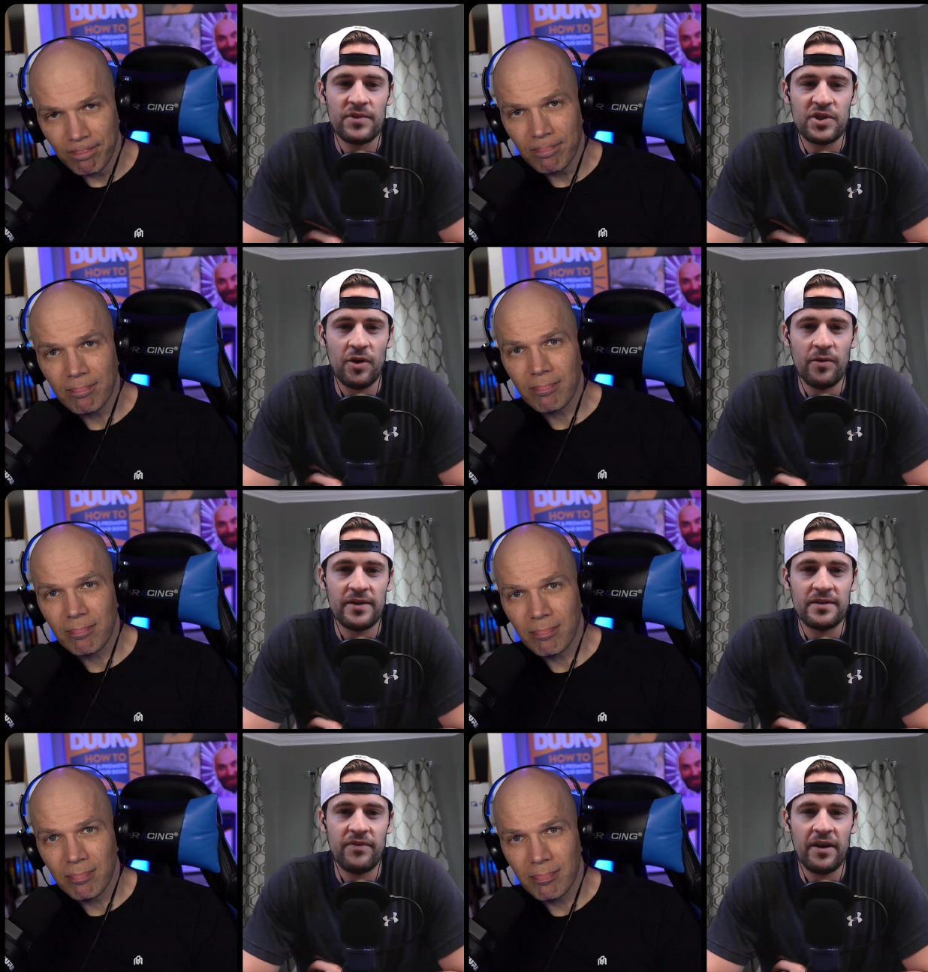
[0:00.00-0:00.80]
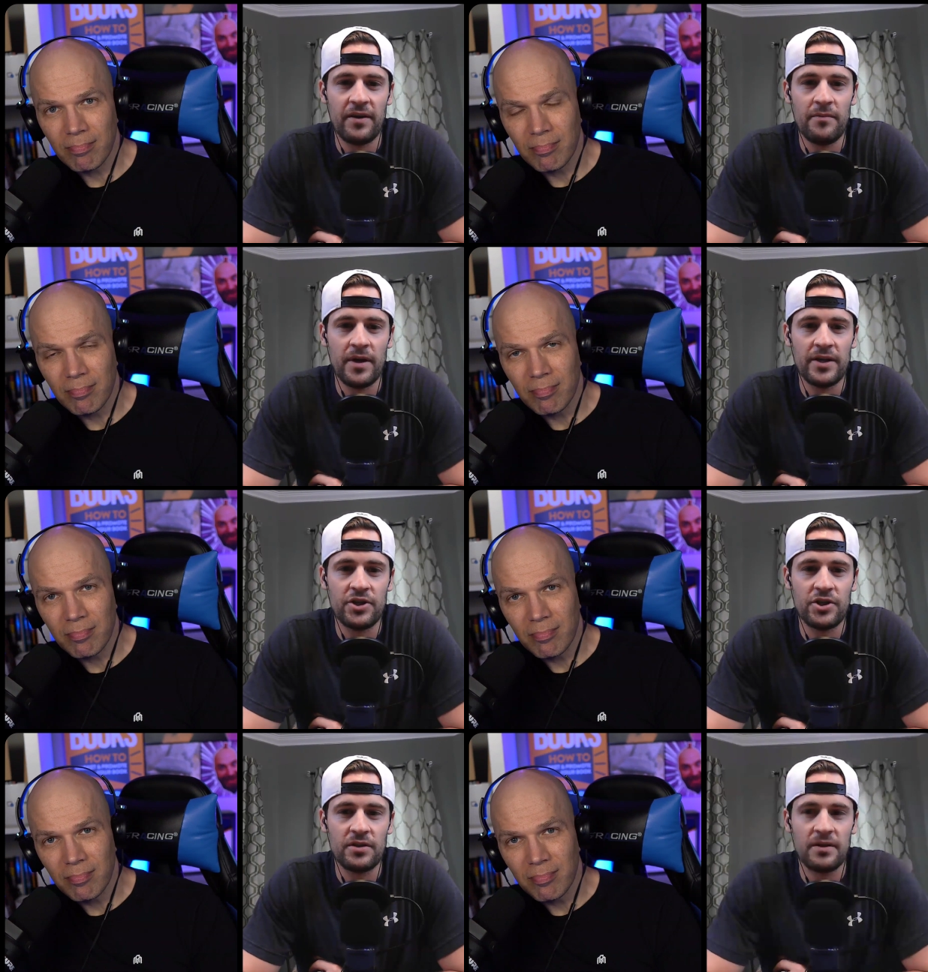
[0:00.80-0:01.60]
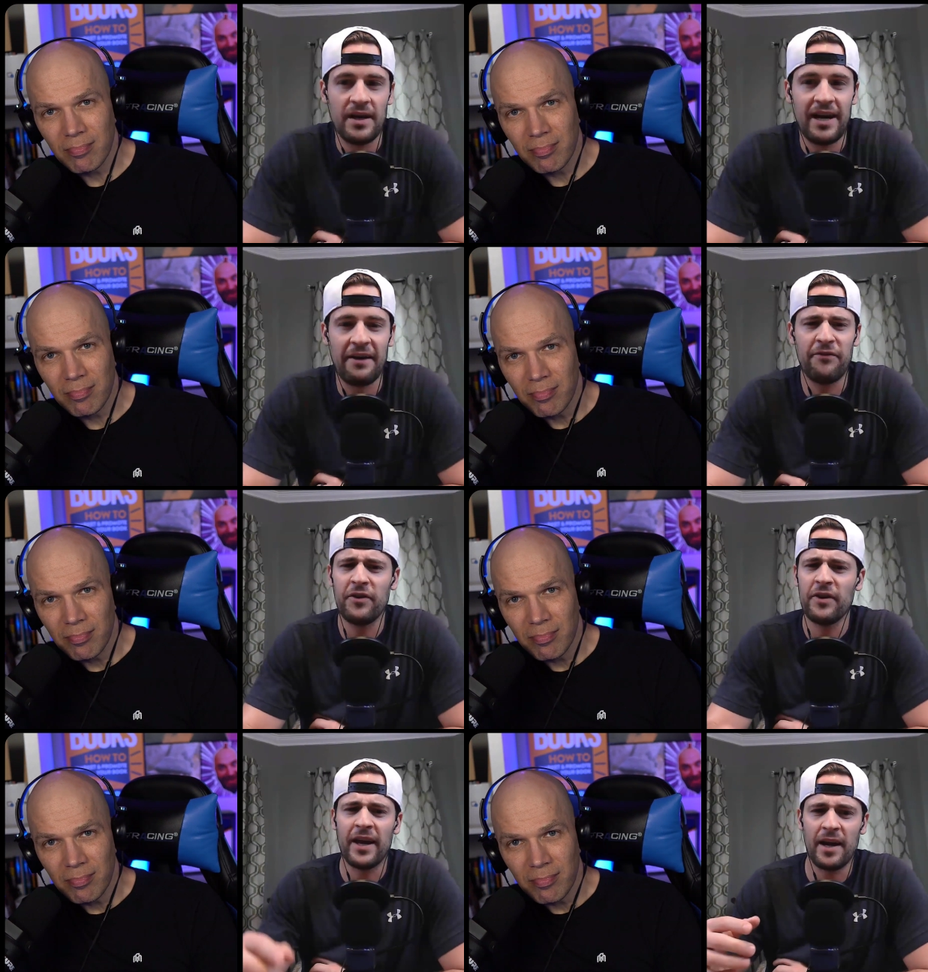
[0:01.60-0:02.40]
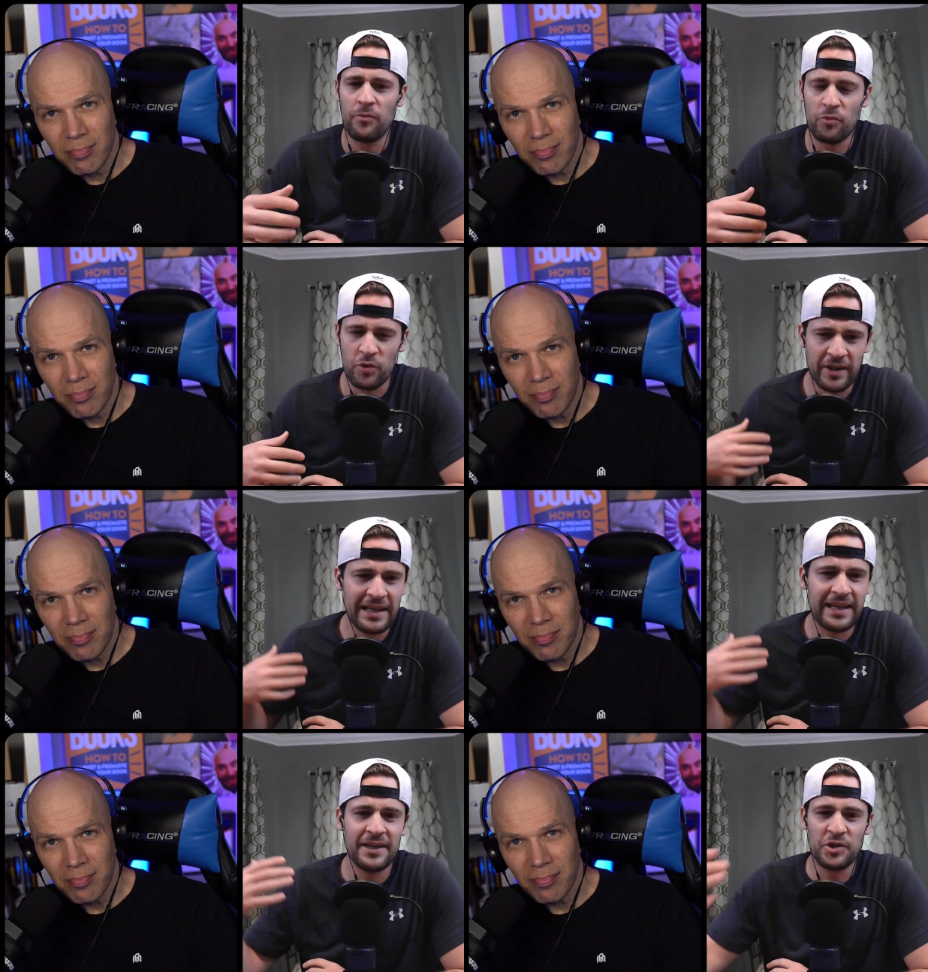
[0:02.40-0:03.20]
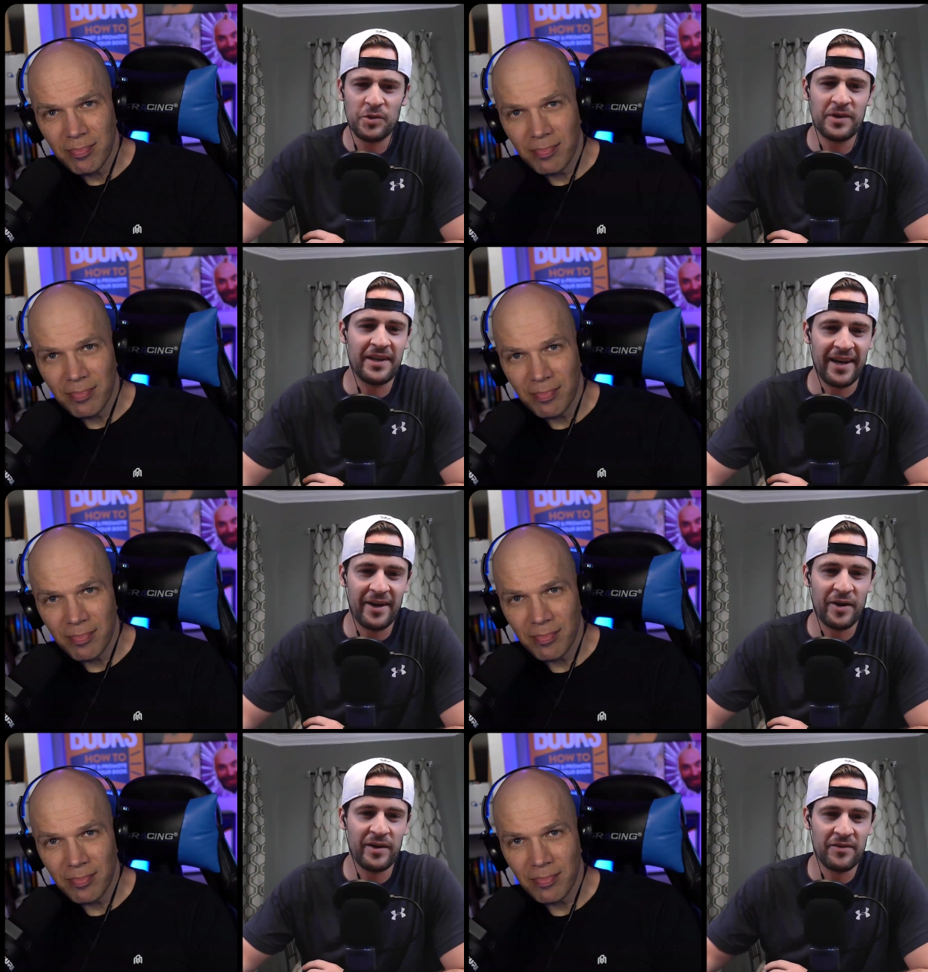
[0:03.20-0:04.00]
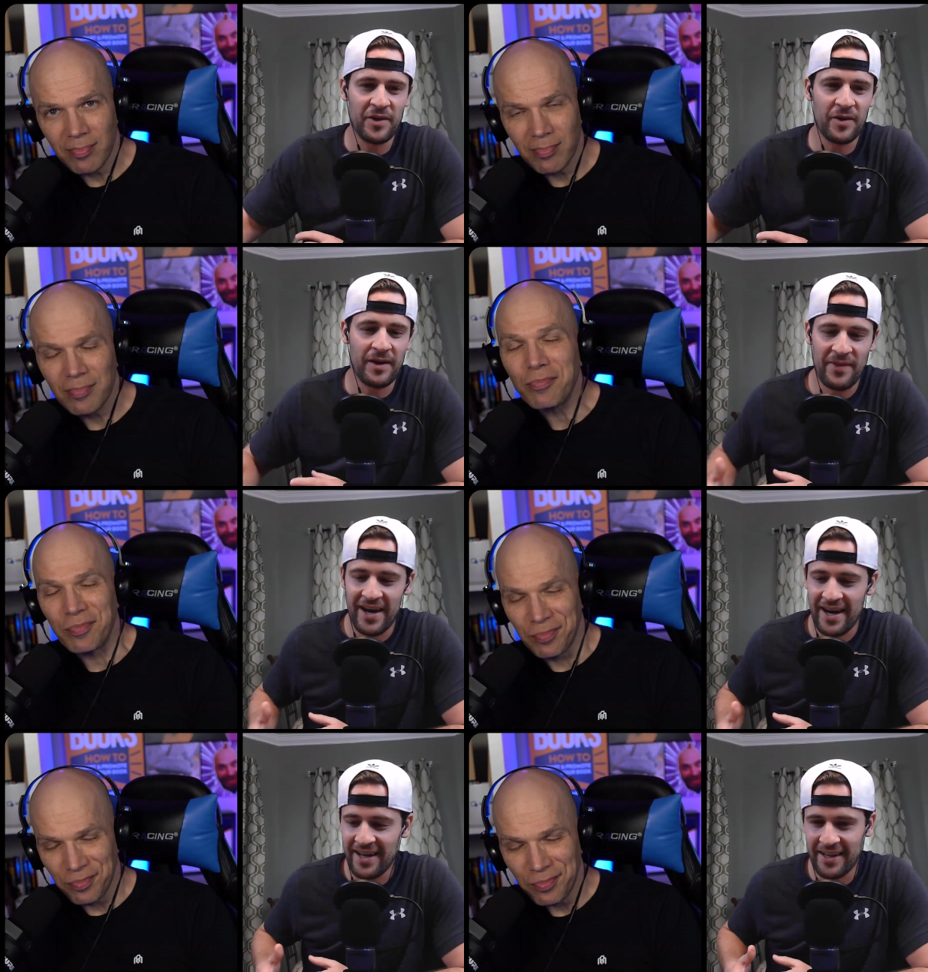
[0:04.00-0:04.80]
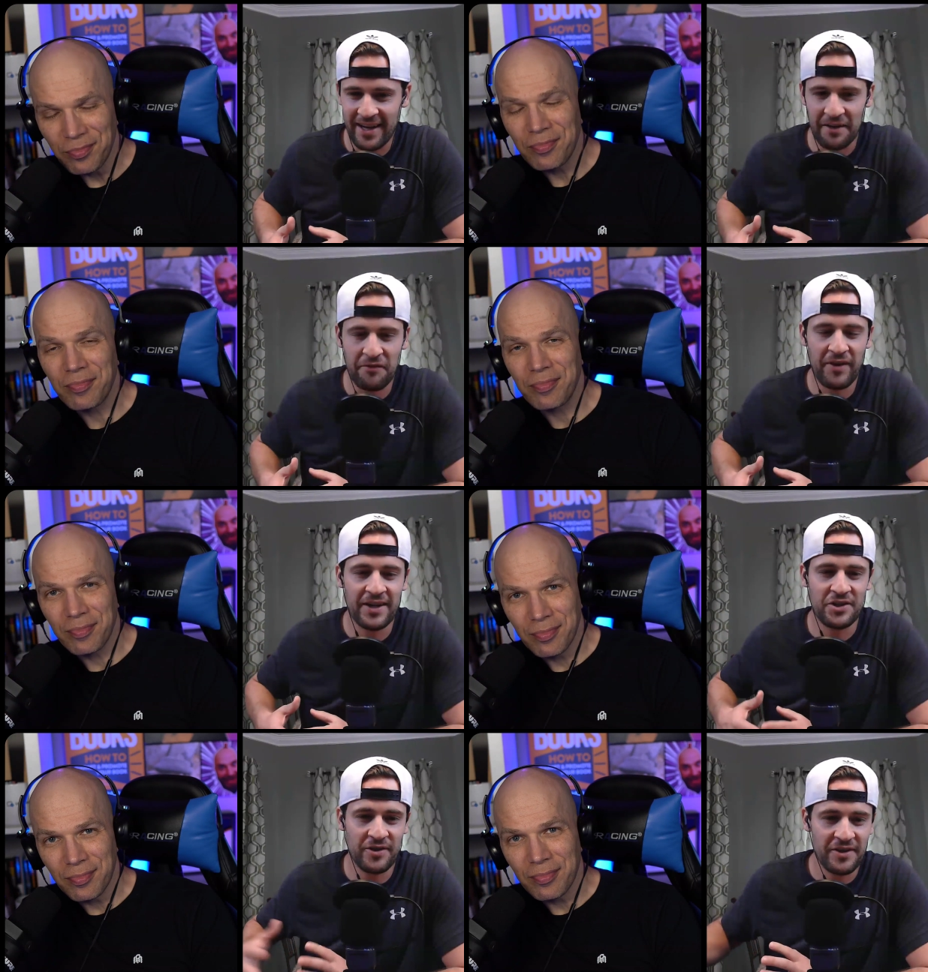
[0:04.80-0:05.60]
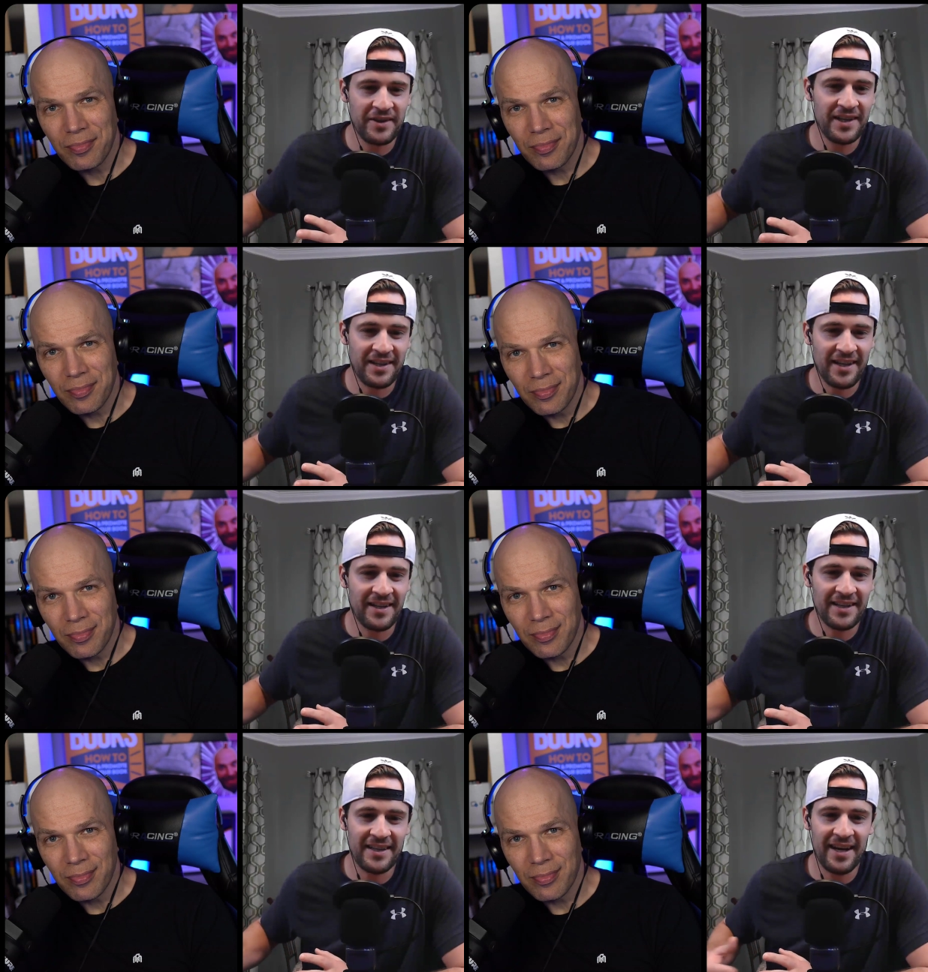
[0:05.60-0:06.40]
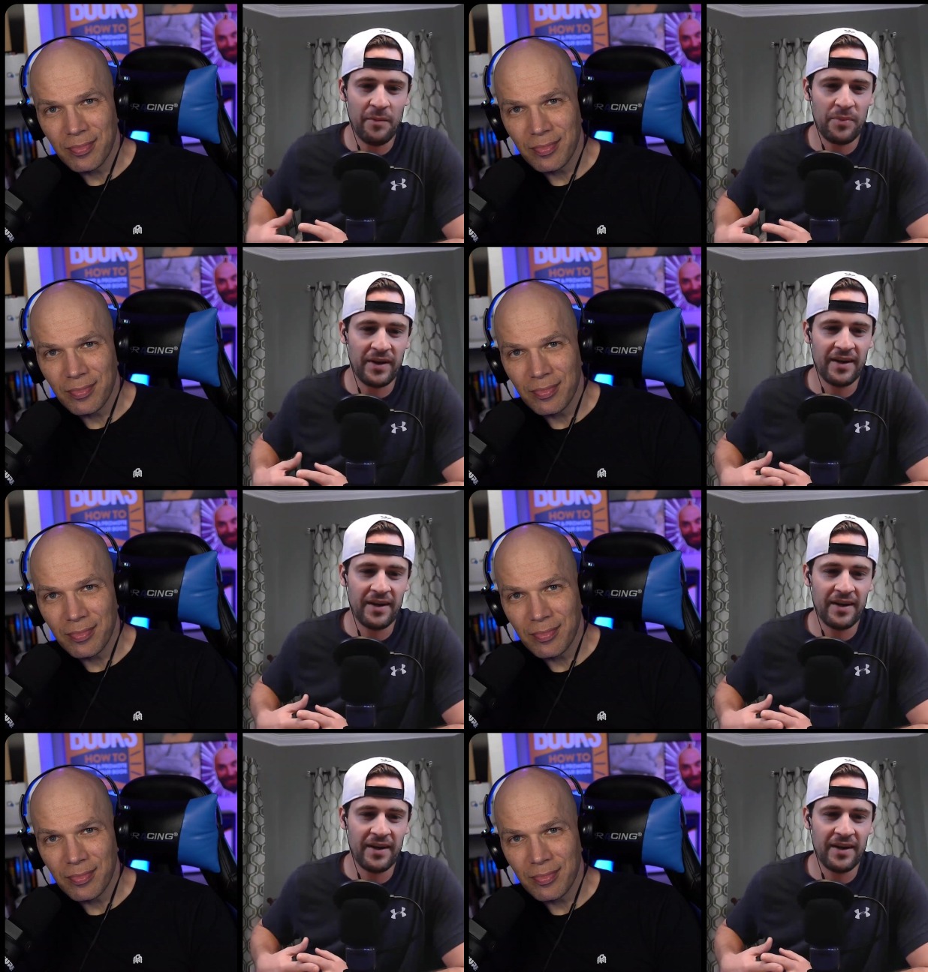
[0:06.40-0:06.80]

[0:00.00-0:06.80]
Speaker 1: So it's very much, I feel like I'm really into it now, even though I'm not like a veteran or anything like that,